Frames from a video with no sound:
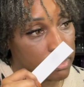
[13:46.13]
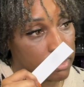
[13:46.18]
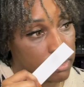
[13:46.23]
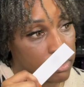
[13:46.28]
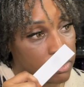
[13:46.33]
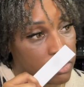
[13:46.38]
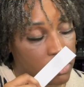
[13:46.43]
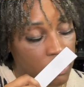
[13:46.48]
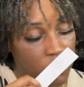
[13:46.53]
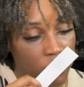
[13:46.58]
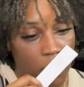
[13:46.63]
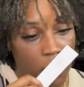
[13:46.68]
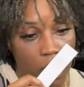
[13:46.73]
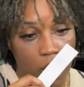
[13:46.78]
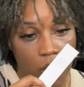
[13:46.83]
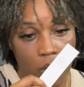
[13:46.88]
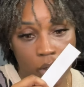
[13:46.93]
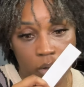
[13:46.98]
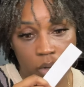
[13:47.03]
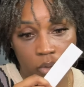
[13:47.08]
So for
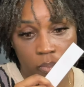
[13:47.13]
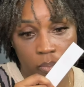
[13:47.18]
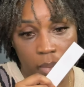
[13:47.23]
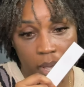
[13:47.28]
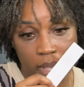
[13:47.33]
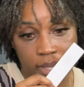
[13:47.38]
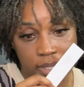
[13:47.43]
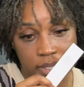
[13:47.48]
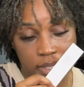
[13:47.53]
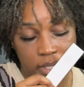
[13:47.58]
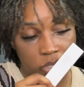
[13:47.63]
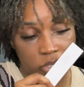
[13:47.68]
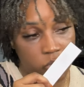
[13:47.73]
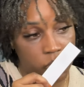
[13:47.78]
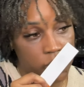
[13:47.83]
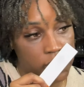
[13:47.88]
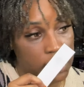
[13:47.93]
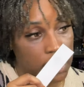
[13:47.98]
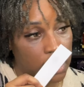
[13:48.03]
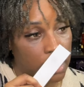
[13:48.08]
all of my
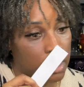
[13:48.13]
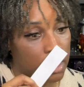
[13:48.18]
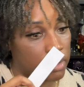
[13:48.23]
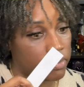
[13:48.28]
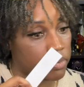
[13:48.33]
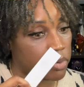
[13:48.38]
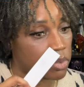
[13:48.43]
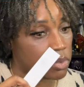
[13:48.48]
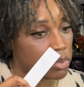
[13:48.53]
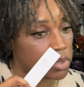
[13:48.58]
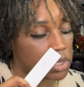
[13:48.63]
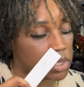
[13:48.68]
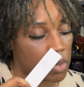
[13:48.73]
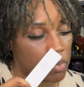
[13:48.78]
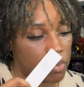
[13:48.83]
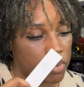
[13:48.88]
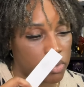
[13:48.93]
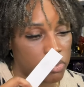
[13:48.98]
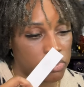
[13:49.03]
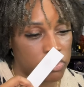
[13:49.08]
citrus lovers,
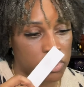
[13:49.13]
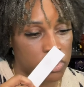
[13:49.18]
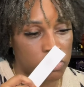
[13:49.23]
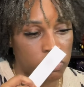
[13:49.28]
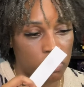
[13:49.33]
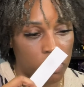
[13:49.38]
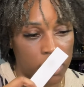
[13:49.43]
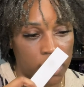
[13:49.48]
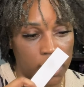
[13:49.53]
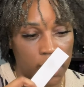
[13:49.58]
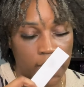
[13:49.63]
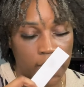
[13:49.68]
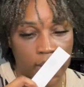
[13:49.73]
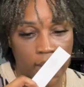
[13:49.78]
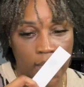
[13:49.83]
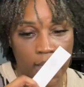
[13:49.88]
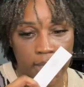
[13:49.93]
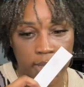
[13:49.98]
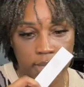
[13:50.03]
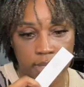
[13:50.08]
someone who just want a
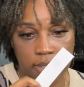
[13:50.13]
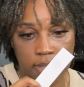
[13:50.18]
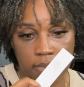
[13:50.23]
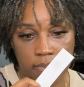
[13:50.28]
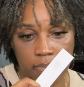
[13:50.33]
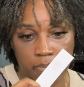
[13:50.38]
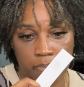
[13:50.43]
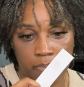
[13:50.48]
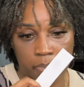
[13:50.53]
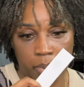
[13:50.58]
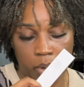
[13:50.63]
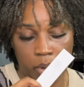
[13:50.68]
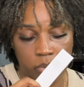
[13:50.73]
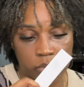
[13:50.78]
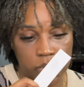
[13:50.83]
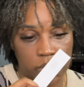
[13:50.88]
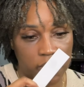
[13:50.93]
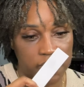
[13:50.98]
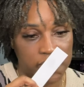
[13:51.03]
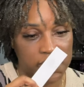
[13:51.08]
nice
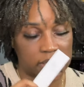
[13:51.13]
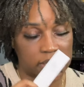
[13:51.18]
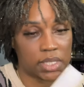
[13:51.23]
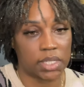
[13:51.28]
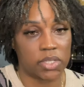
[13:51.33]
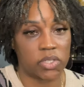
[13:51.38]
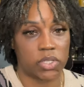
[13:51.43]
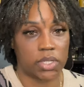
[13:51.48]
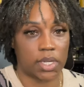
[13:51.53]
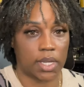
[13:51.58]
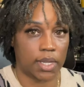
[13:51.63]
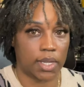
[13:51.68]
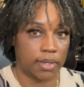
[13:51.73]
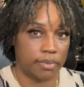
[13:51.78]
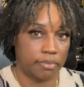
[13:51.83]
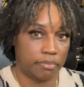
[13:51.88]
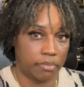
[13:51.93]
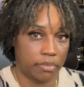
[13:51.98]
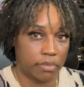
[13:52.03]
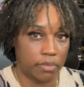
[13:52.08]
burst of sunshine,
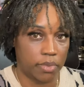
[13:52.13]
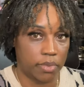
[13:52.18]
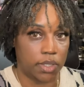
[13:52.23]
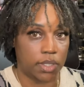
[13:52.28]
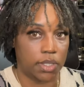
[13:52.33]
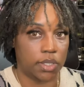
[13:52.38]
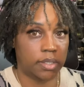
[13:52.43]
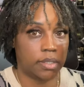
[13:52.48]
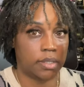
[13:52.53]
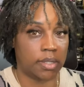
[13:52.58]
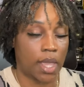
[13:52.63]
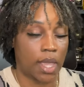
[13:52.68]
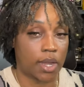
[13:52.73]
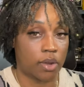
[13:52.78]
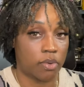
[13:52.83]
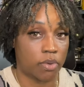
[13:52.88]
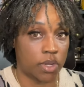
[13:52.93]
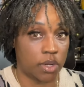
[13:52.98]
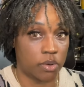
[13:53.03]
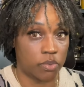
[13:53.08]

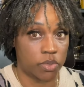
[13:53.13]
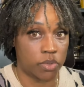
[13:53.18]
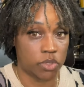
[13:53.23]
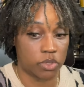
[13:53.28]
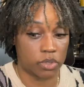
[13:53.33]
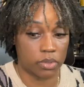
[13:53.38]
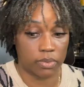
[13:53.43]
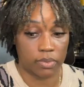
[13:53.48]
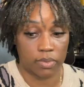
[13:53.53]
Daiquiri Original.